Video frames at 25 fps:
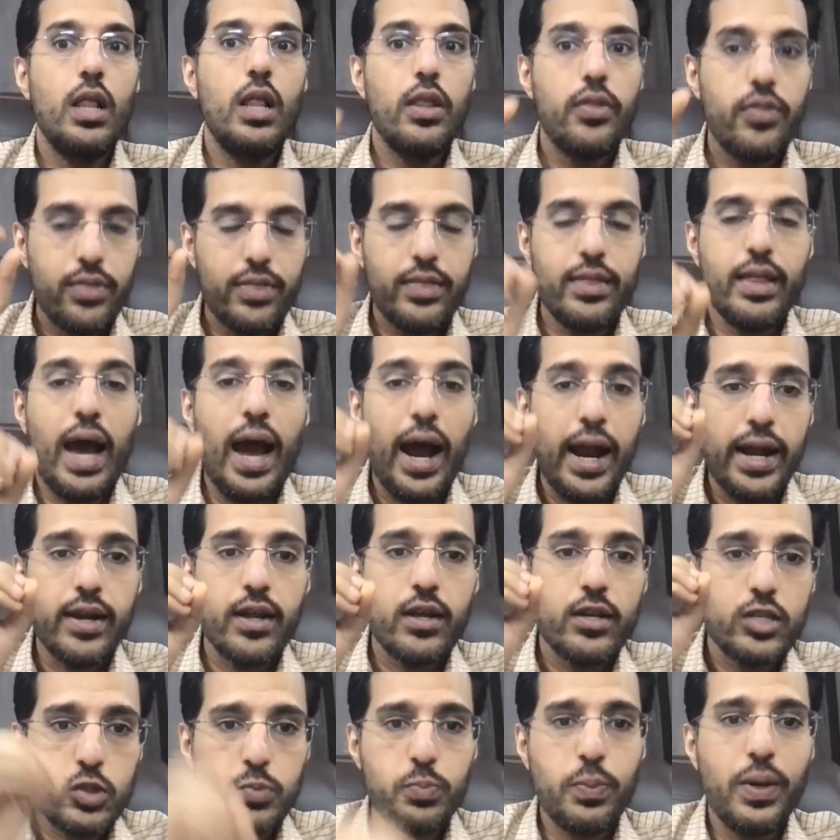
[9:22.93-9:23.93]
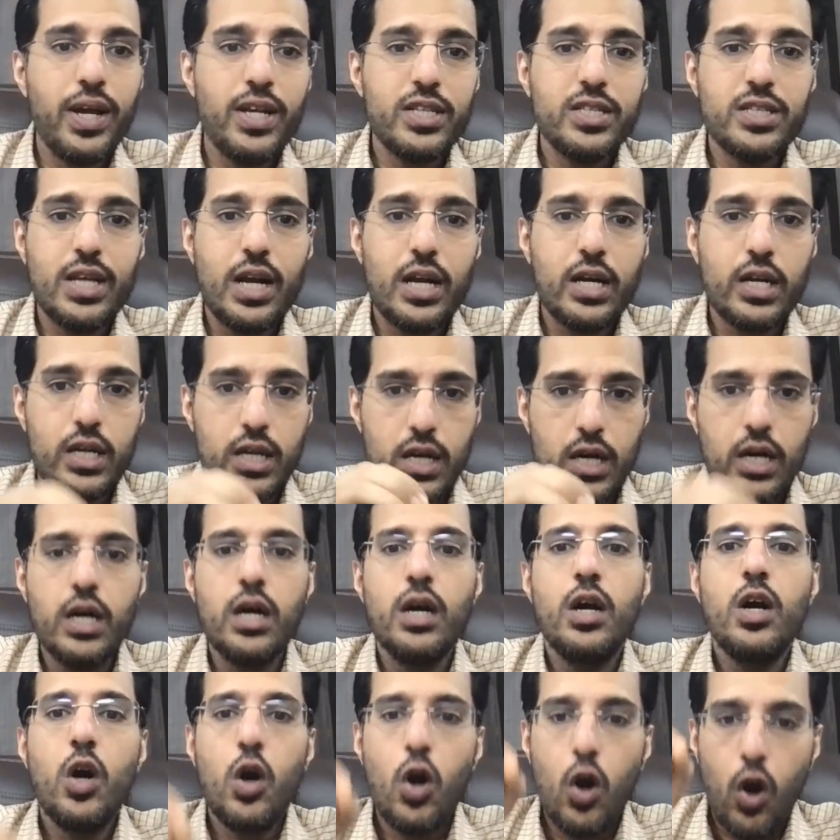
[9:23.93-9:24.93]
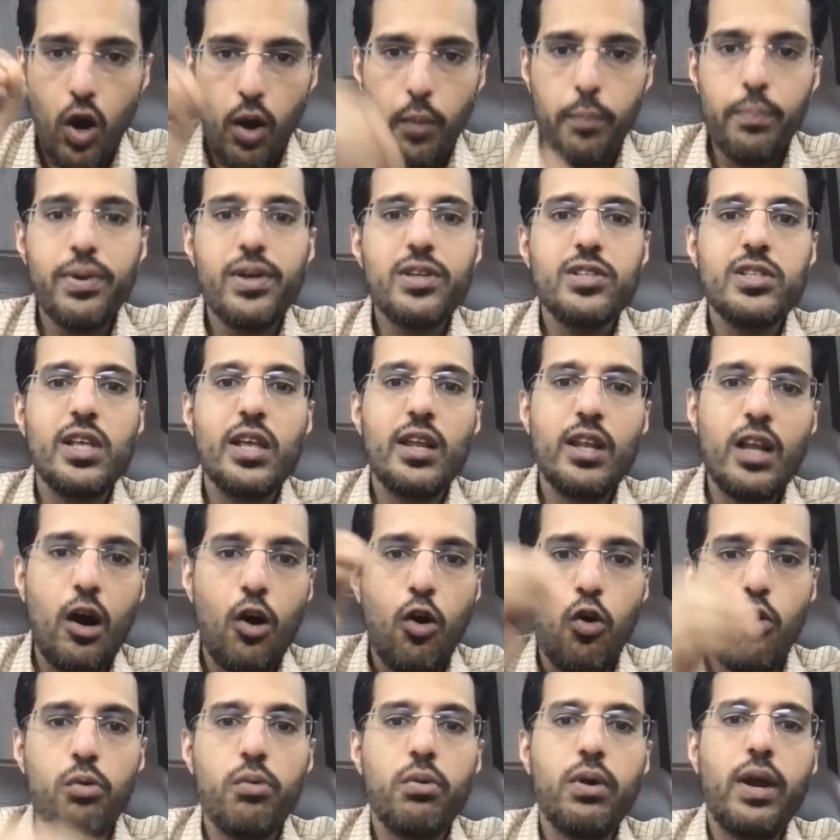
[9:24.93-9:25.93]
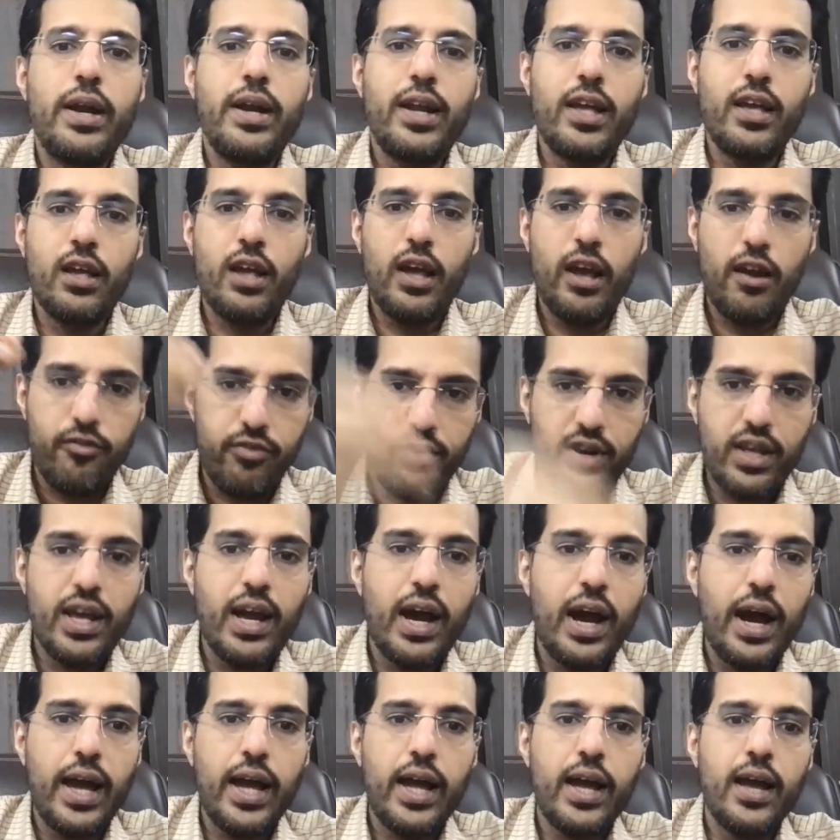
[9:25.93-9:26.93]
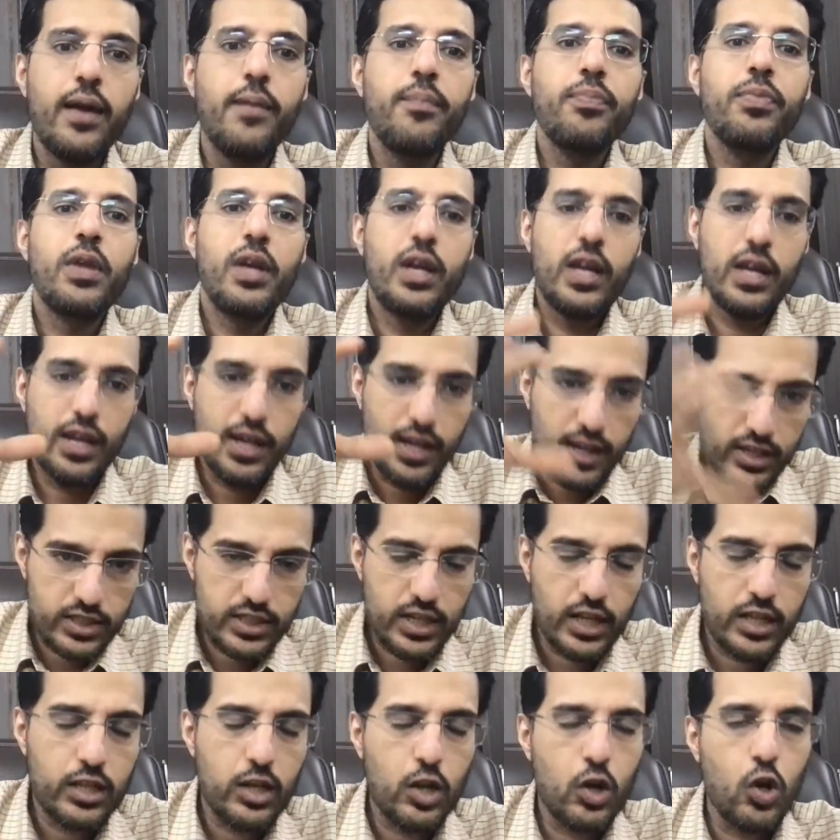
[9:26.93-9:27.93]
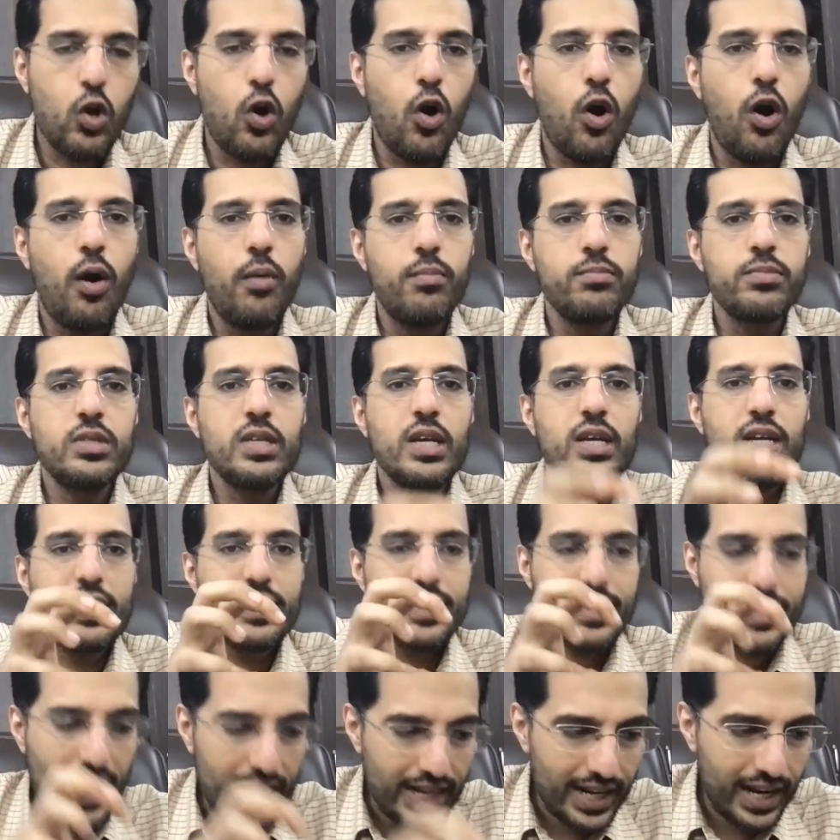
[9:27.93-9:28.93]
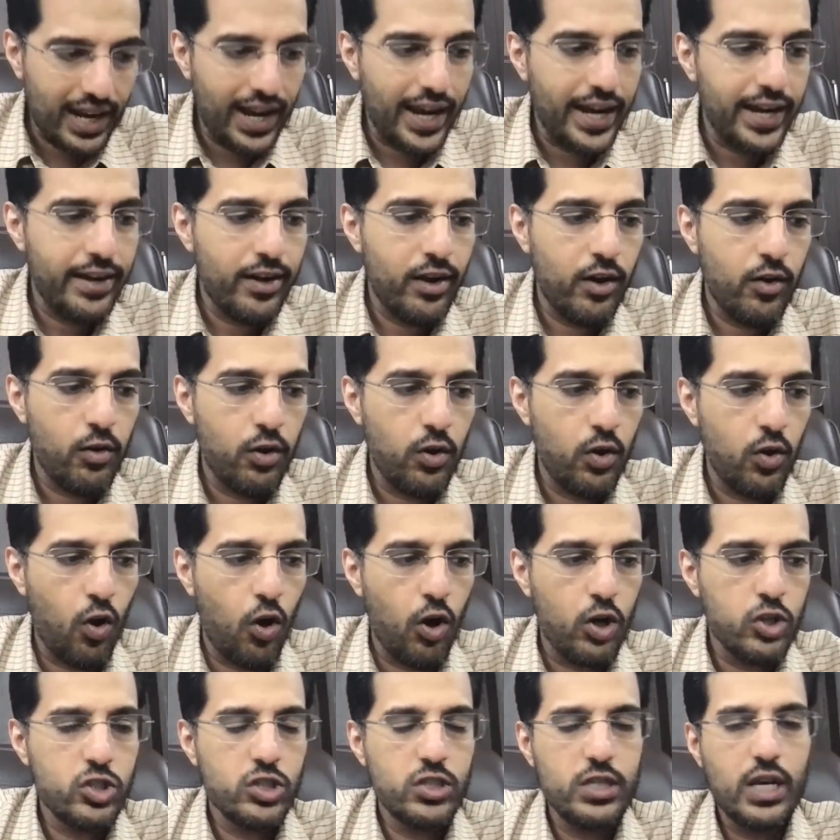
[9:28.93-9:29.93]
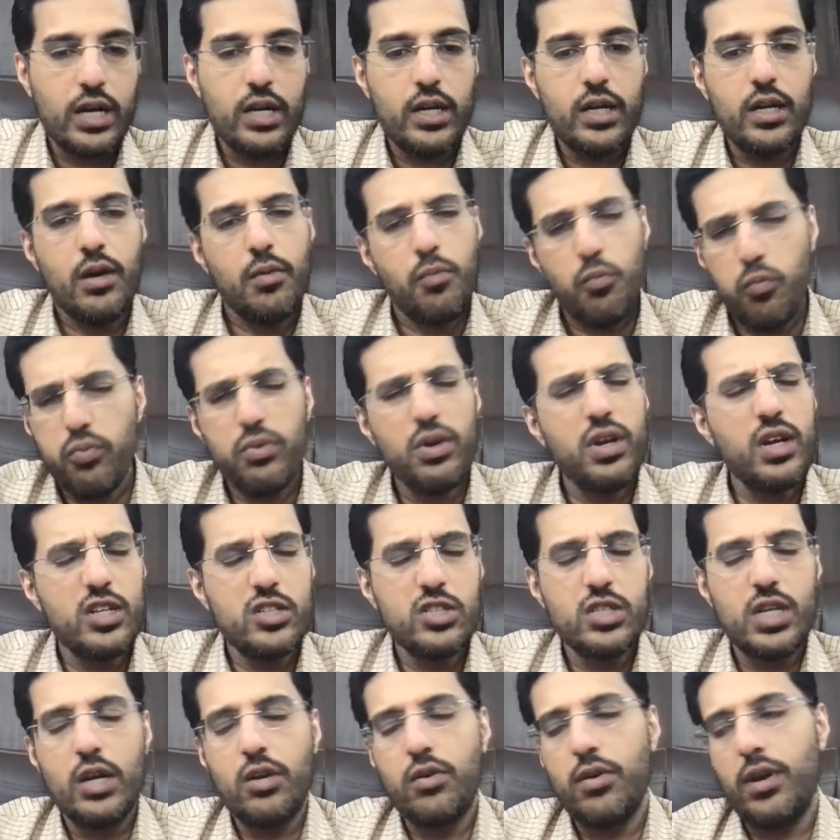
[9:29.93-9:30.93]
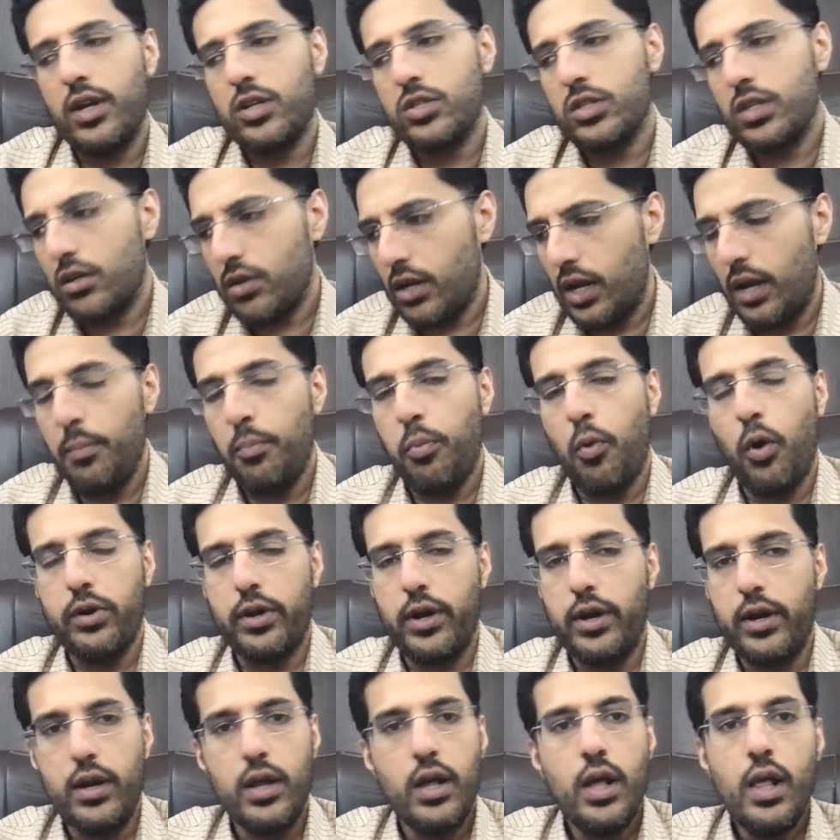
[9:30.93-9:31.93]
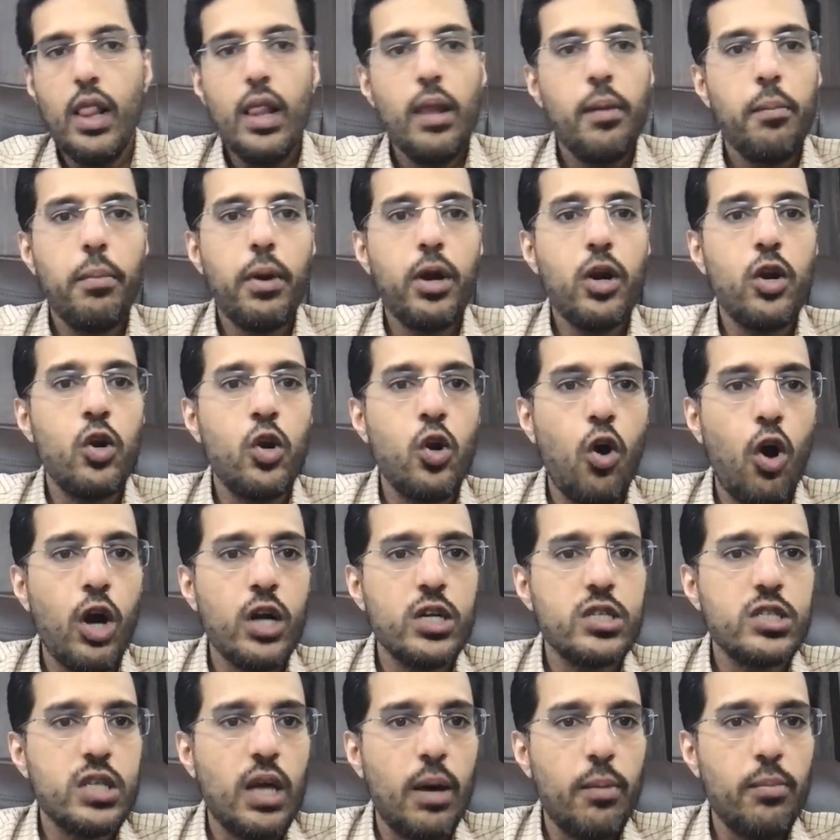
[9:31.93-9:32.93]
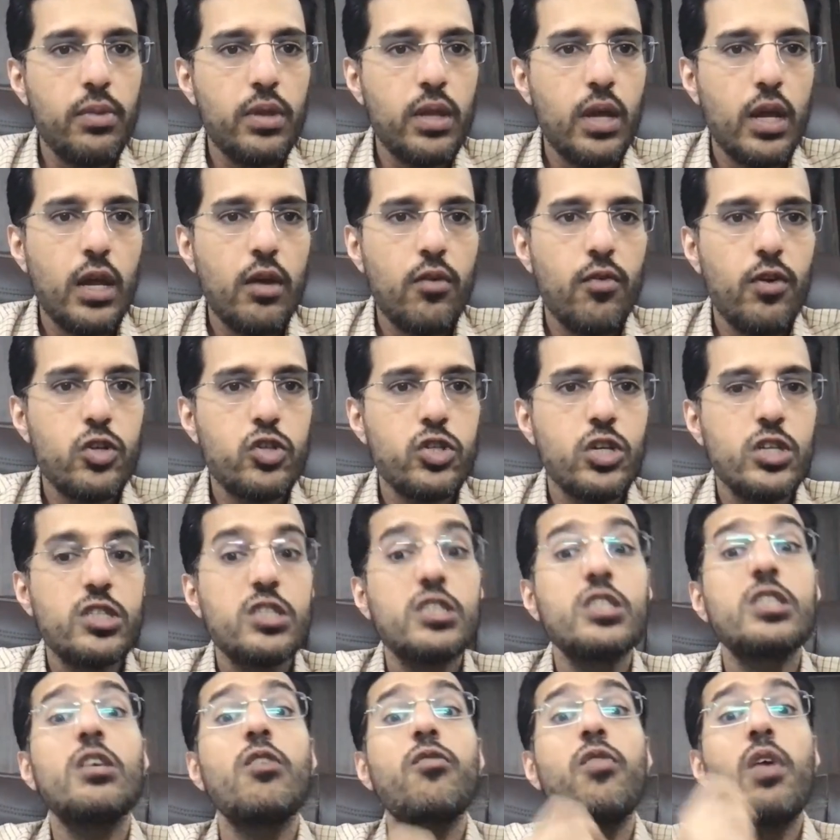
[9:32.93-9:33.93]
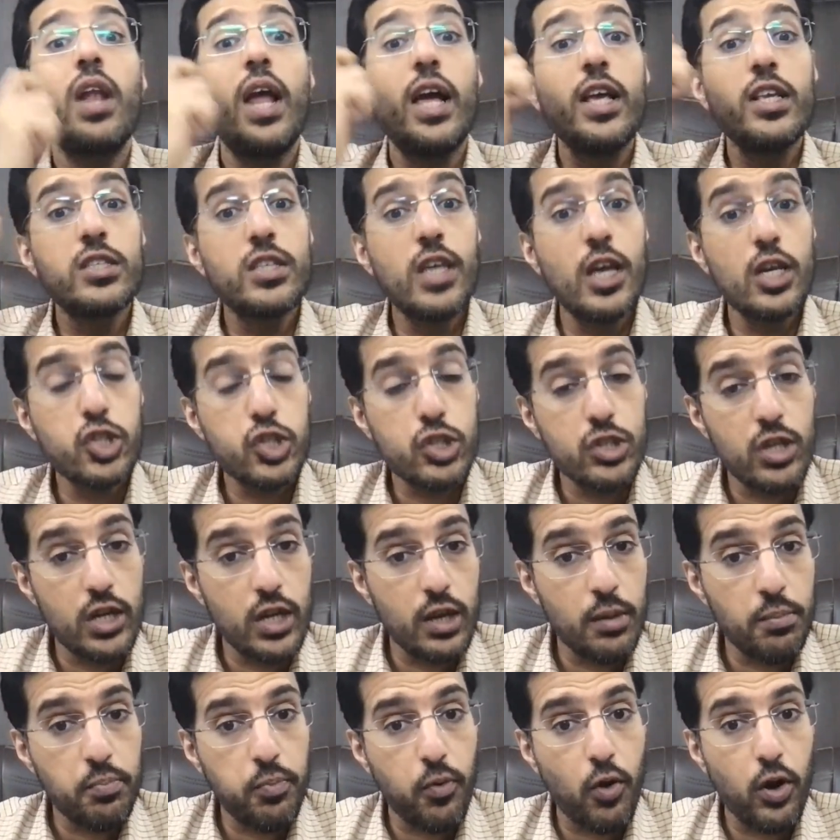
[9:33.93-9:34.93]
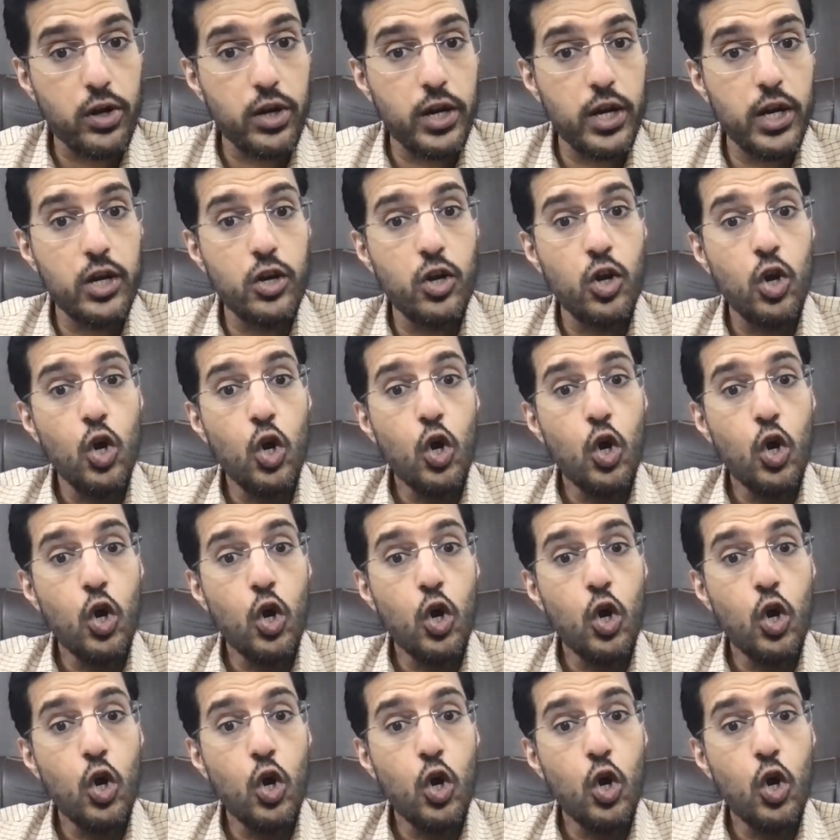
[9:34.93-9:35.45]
That space sector, obviously now getting FDI, easing the norms, satellite launch sector, etc., important. But not something which is civilizationally important,